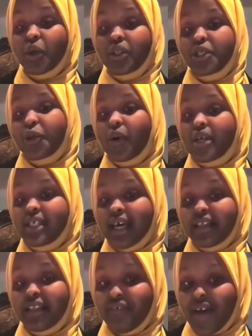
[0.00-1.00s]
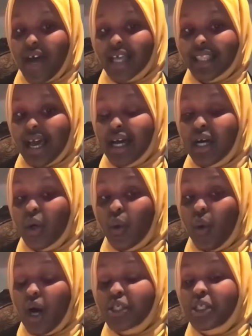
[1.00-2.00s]
this court cited the fact that
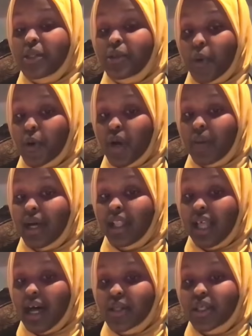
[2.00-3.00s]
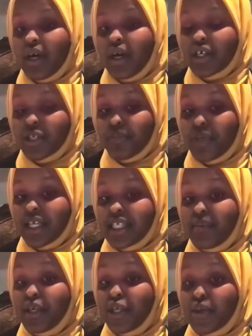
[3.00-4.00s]
Washington's program allows scholarship money to
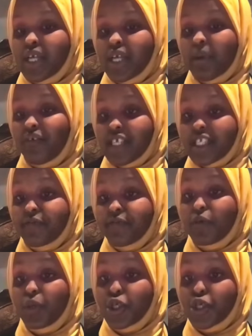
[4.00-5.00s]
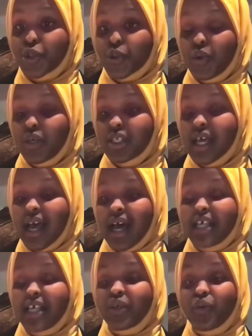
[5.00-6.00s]
be used at pervasively religious schools
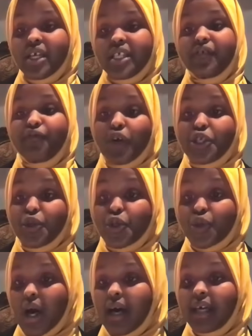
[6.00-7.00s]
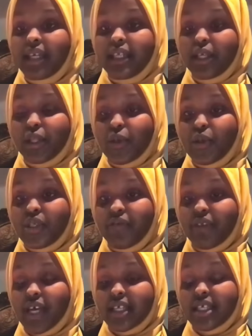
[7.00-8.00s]
as a reason for its neutrality and
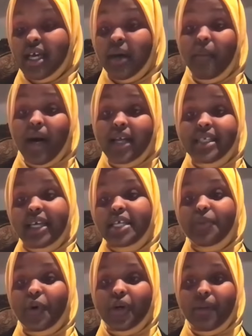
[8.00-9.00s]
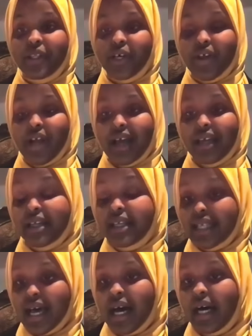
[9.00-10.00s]
inclusiveness. Montana's program, on the other hand,
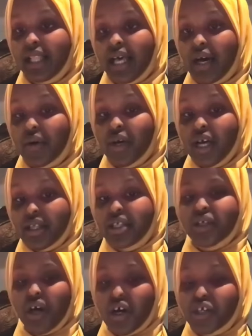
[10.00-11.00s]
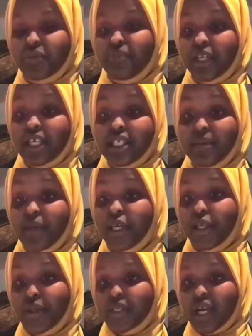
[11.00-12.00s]
does not allow the scholarship money to be
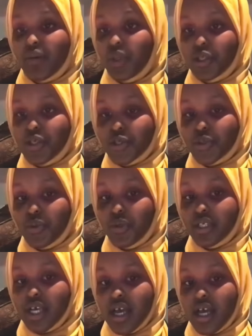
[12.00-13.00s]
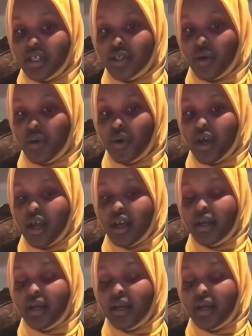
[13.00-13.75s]
used at religious schools. Wait, wait, hold so, on.